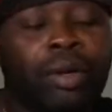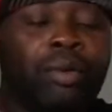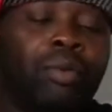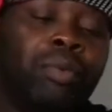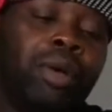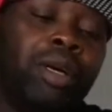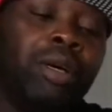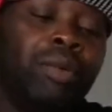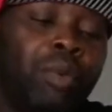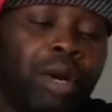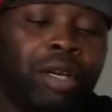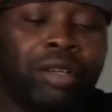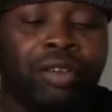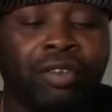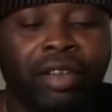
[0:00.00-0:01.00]
Well, one
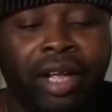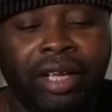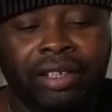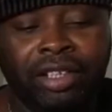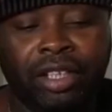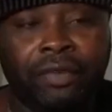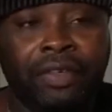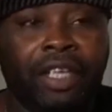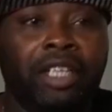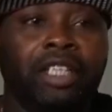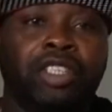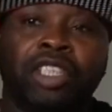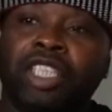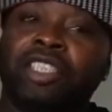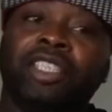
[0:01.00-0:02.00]
of the things of it
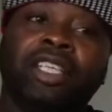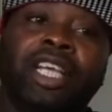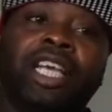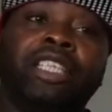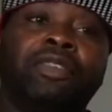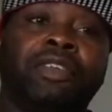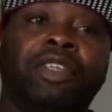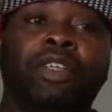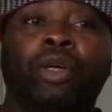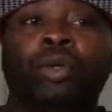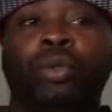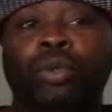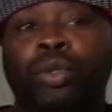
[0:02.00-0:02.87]
is, just in case for those